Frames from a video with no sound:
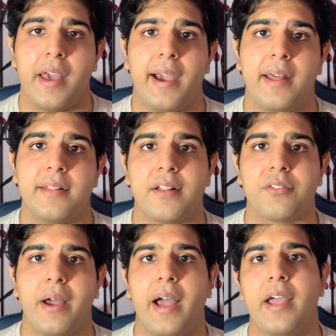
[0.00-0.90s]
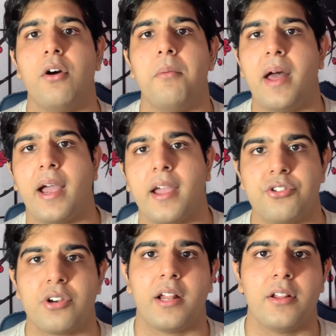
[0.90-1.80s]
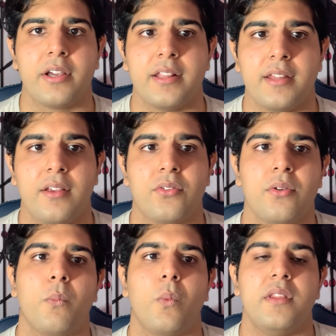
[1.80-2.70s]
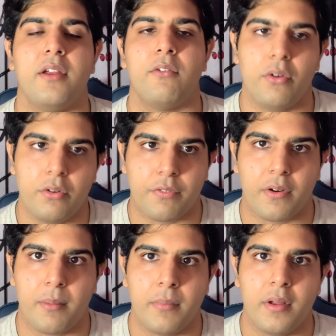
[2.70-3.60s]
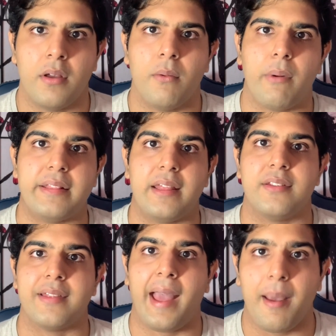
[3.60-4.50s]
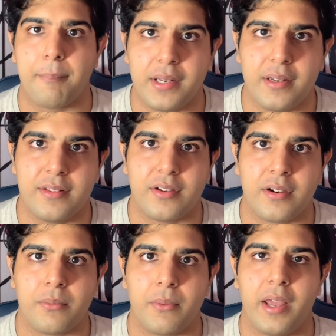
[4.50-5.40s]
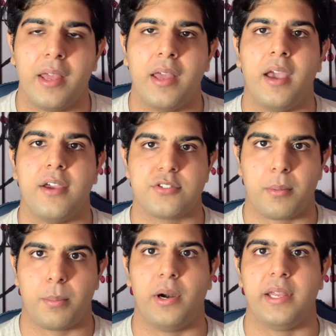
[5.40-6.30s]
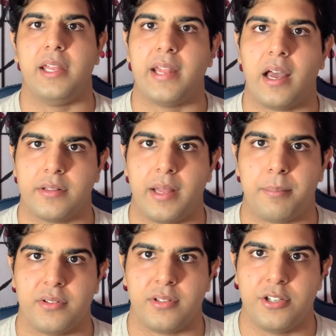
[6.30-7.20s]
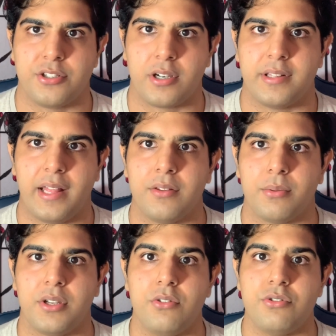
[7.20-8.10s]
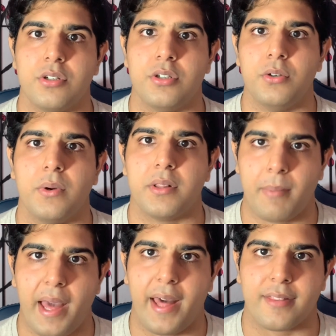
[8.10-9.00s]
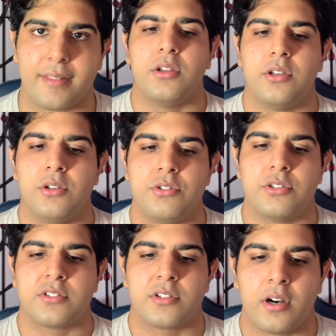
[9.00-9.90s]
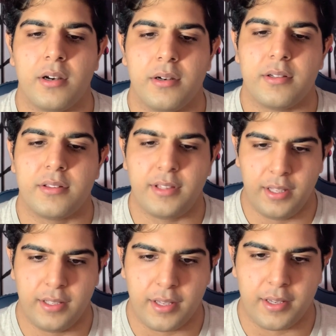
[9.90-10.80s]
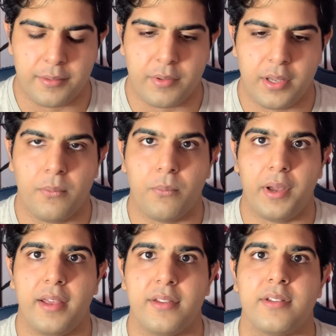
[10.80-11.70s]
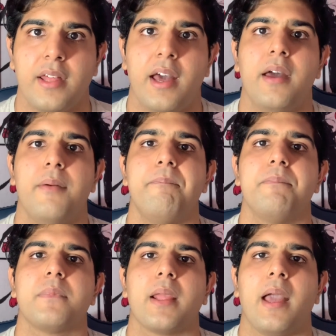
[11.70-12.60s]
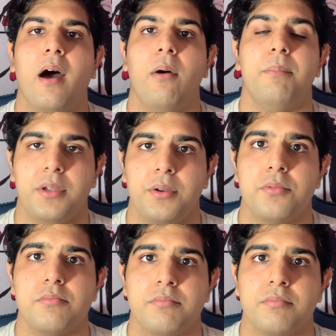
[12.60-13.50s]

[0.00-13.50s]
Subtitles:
and that's why I go back and try to look at things where they root from, why things happen in a certain way, and start breaking down that procedure. And that's what you should do with math. You should start thinking in ways that help you